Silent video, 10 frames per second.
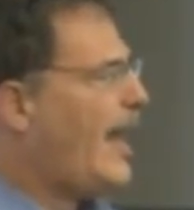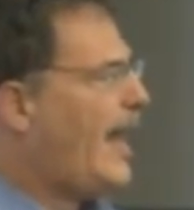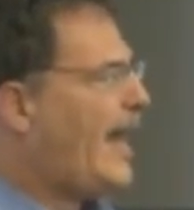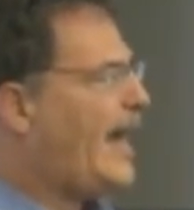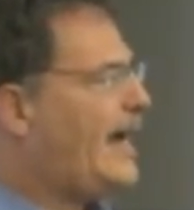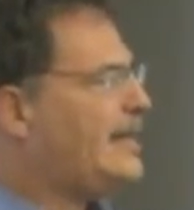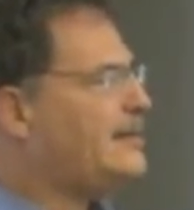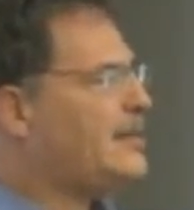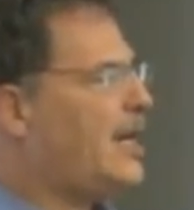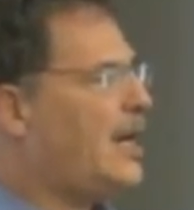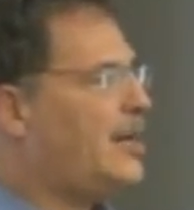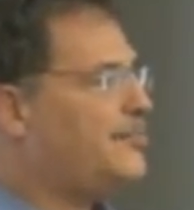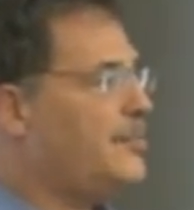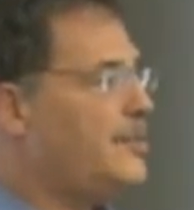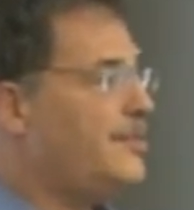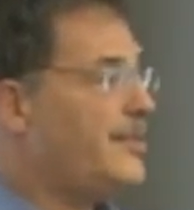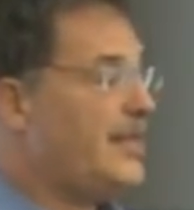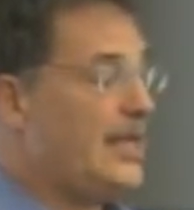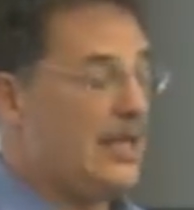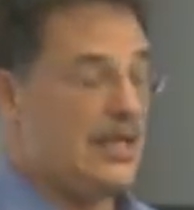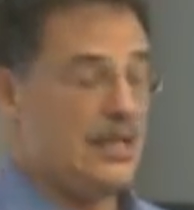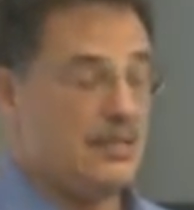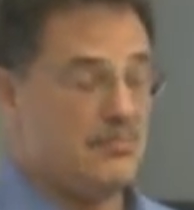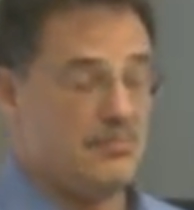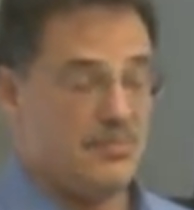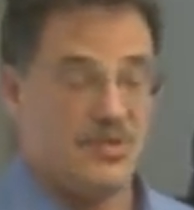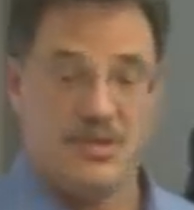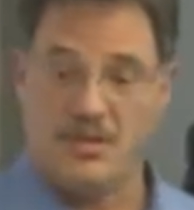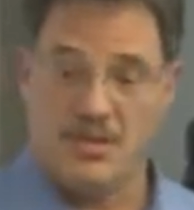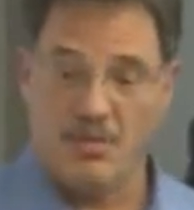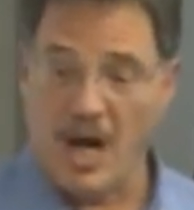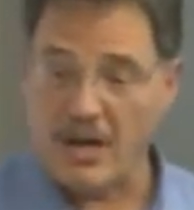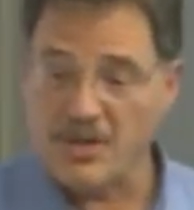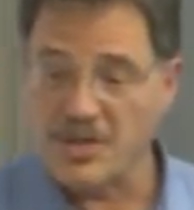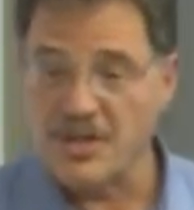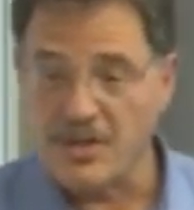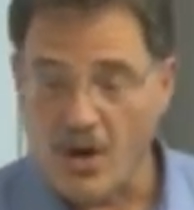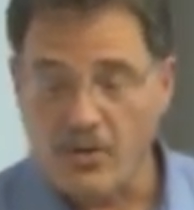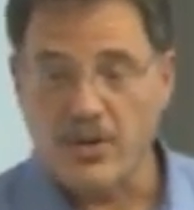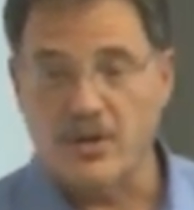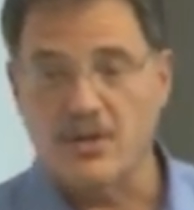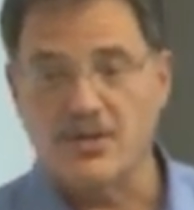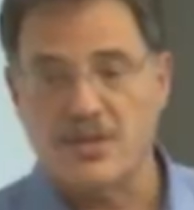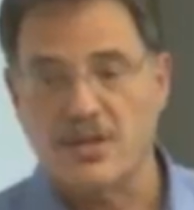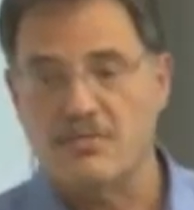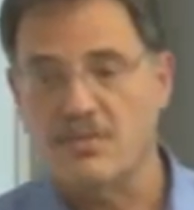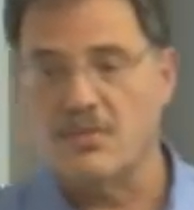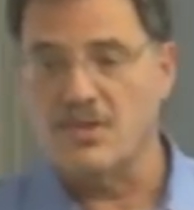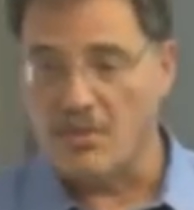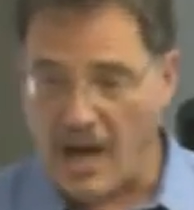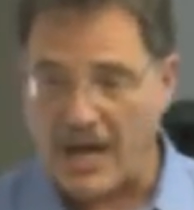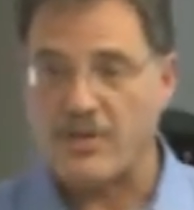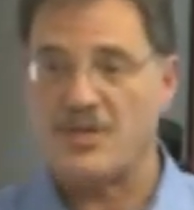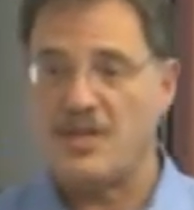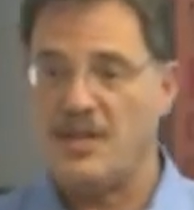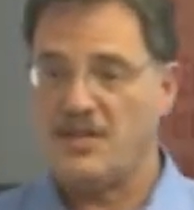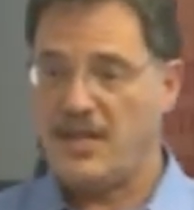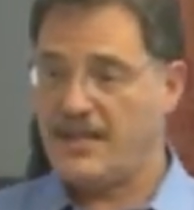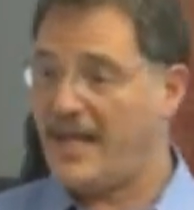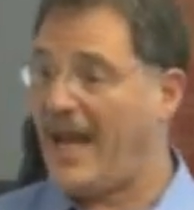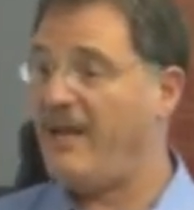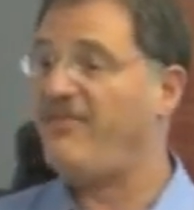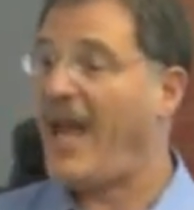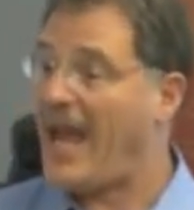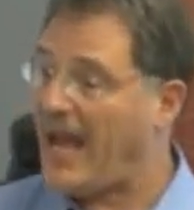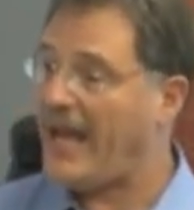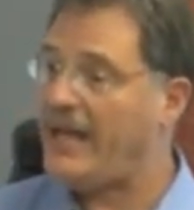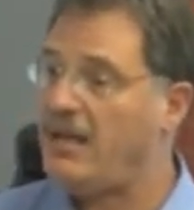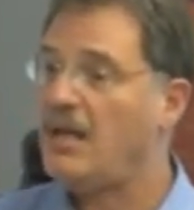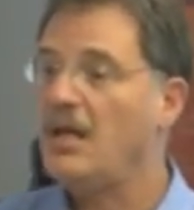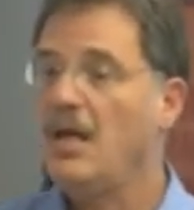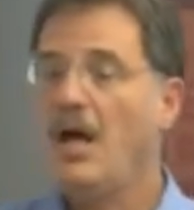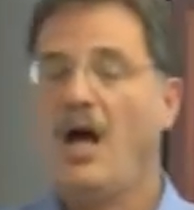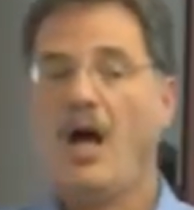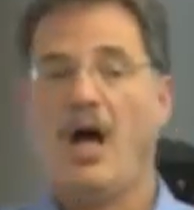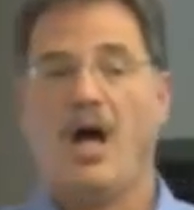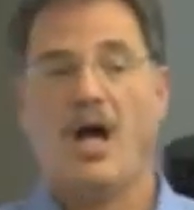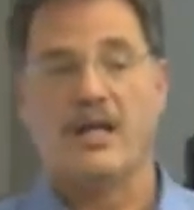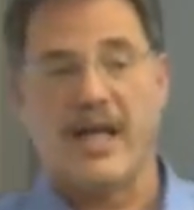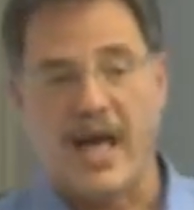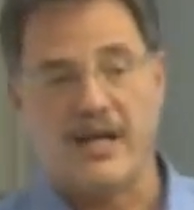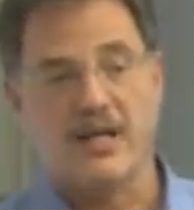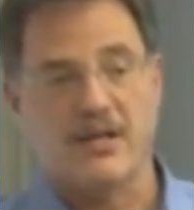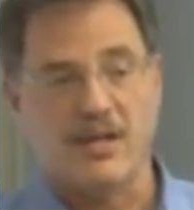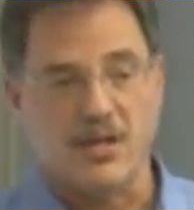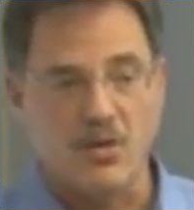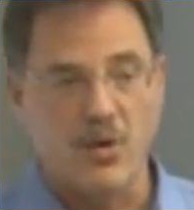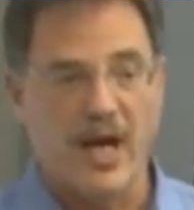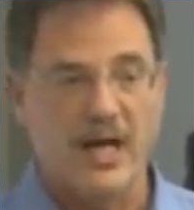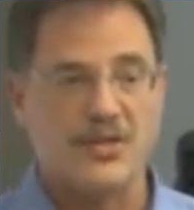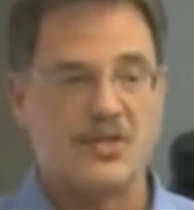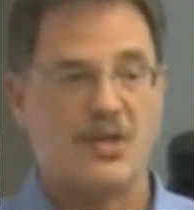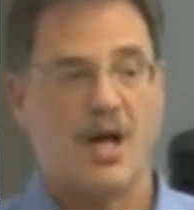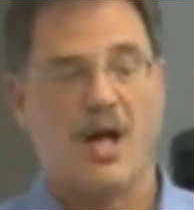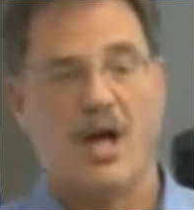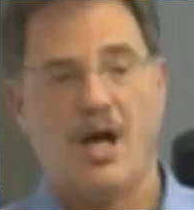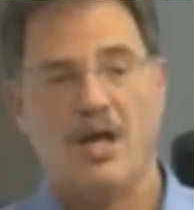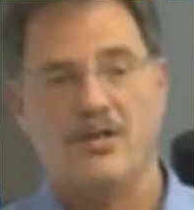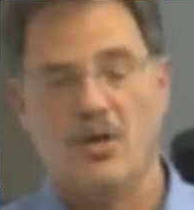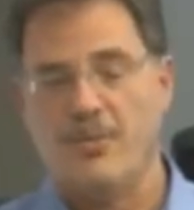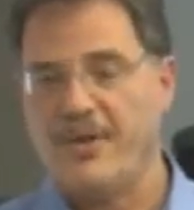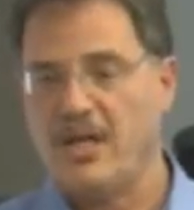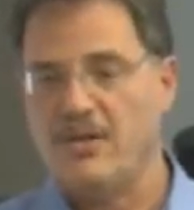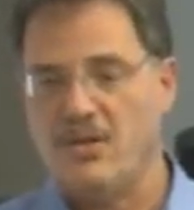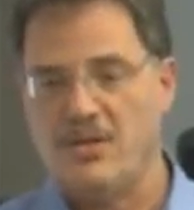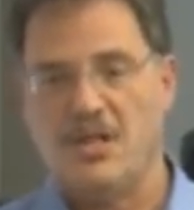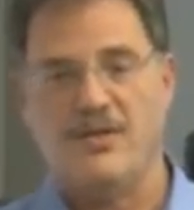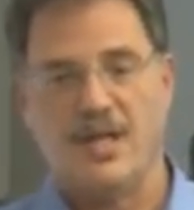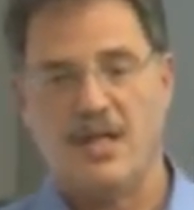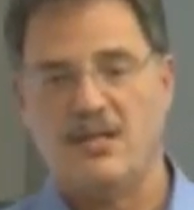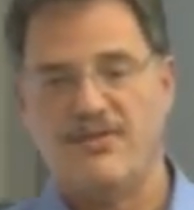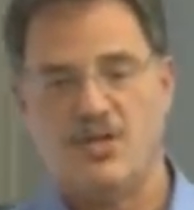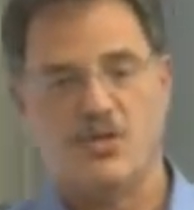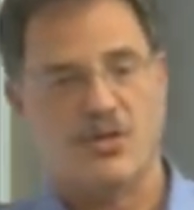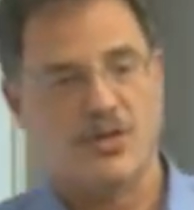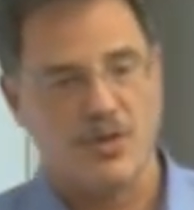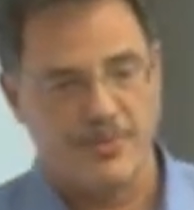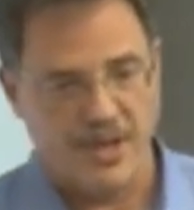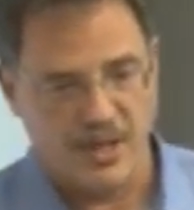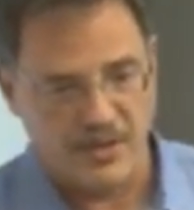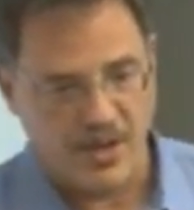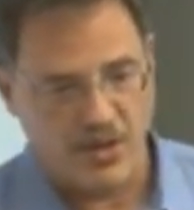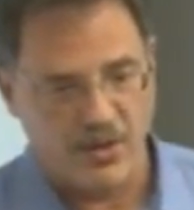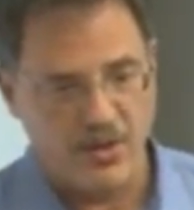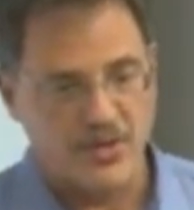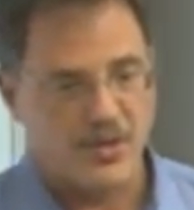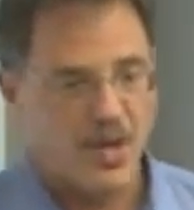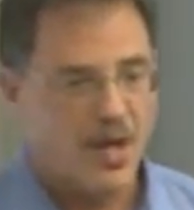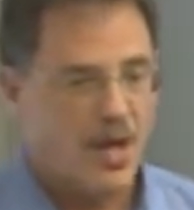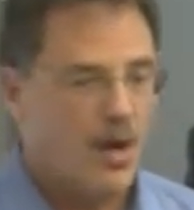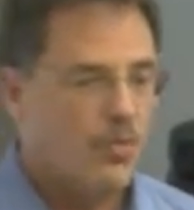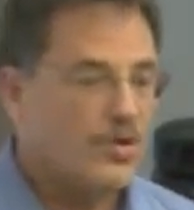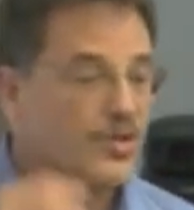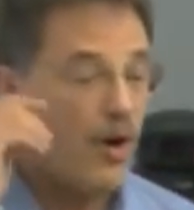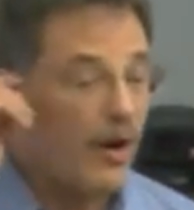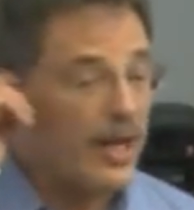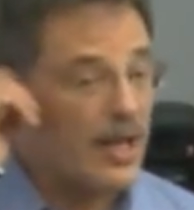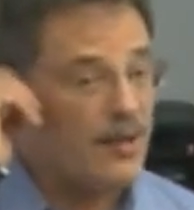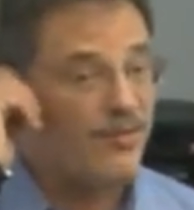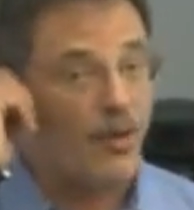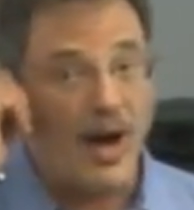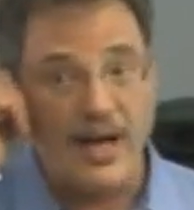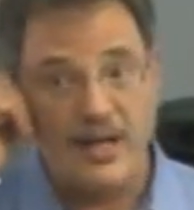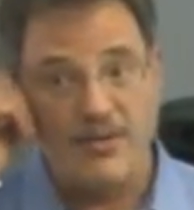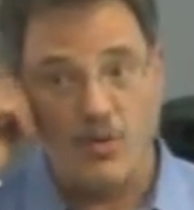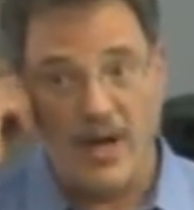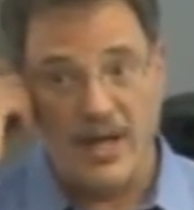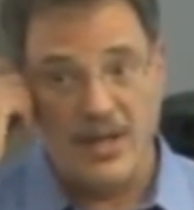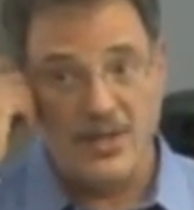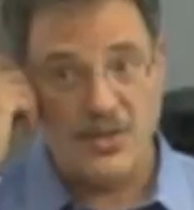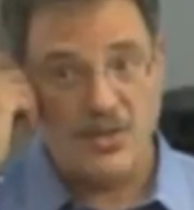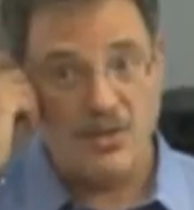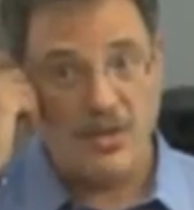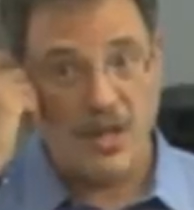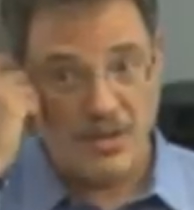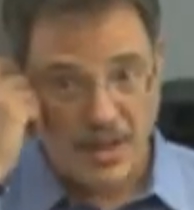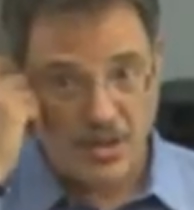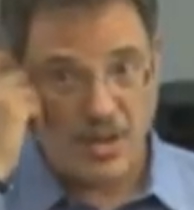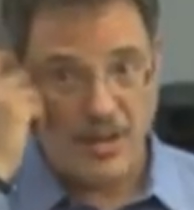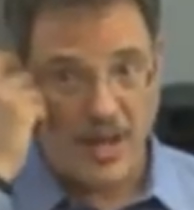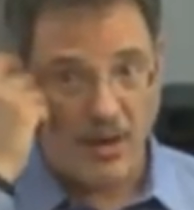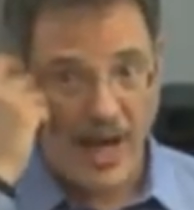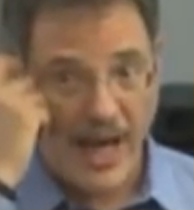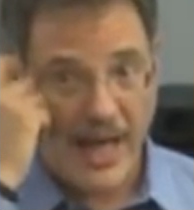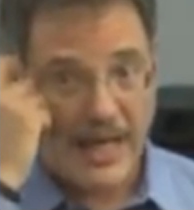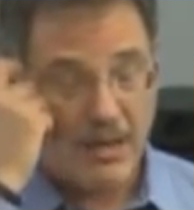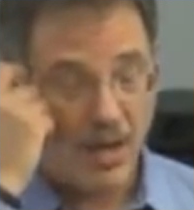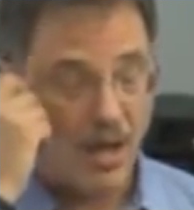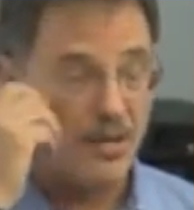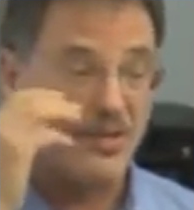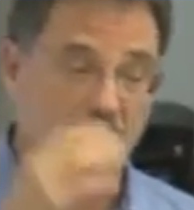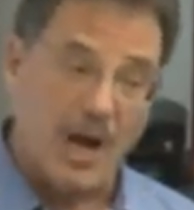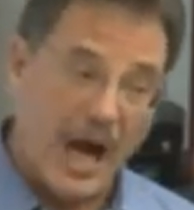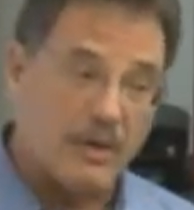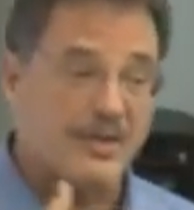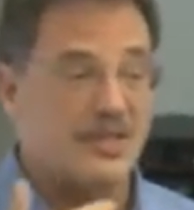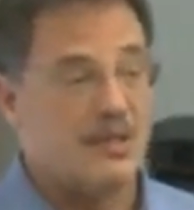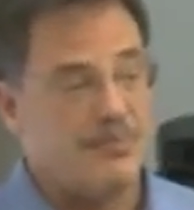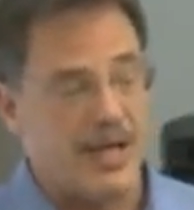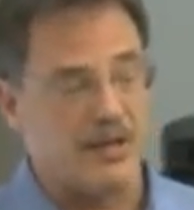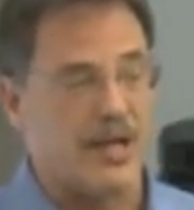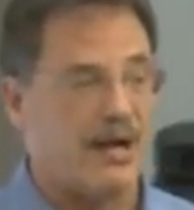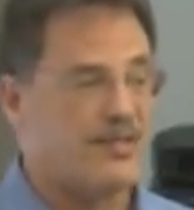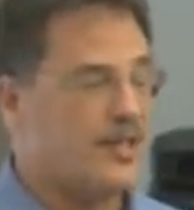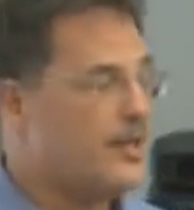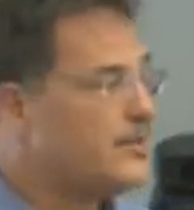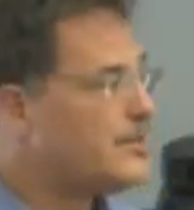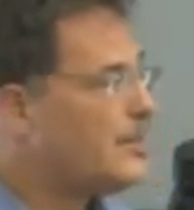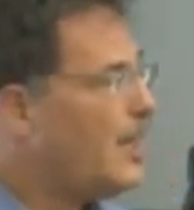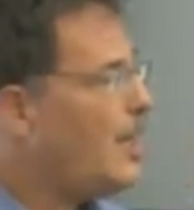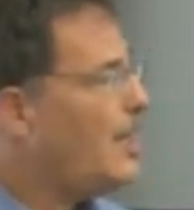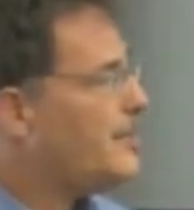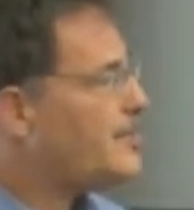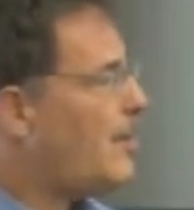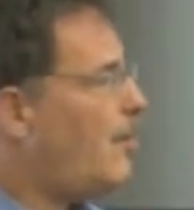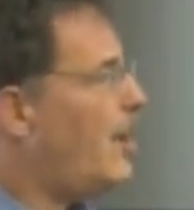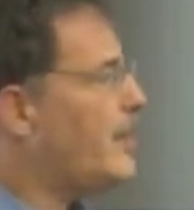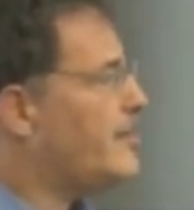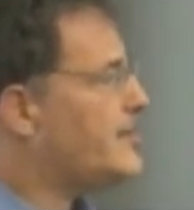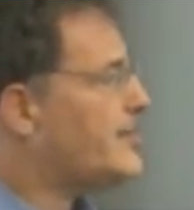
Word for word: And um, the democracy donors, the democracies that gave aid, uh, Canada, the US, uh, European Union, the individual European donors, were starting in a variety of ways to condition their aid on democracy, better governance, so on and